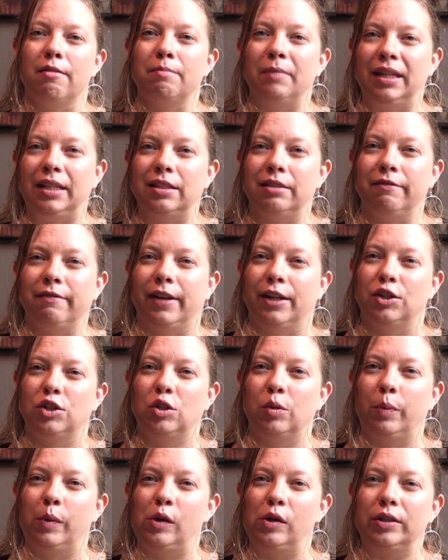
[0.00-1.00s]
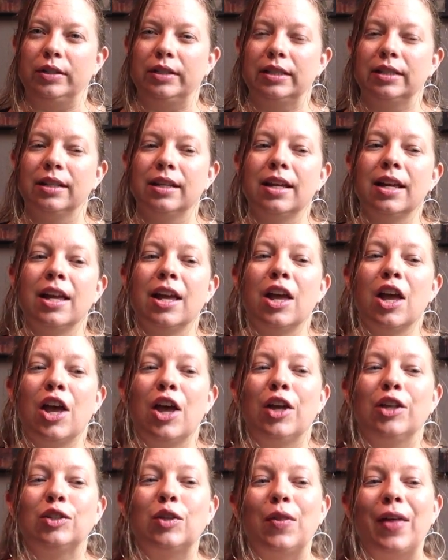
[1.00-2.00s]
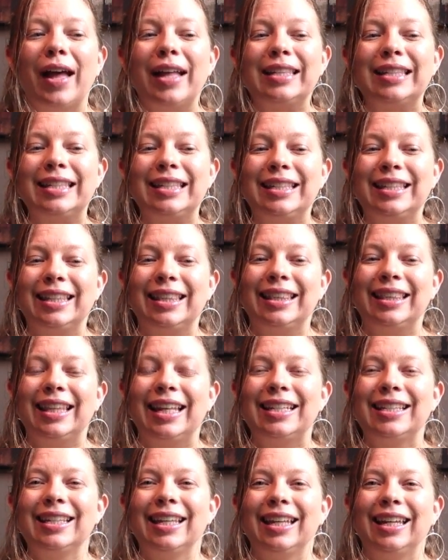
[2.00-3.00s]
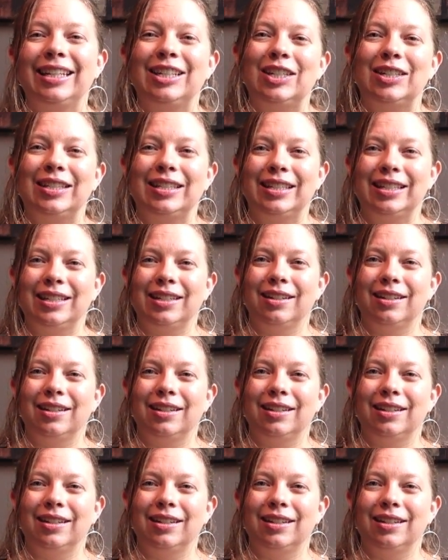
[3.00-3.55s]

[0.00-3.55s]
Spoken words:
meats and vegetables. So that's just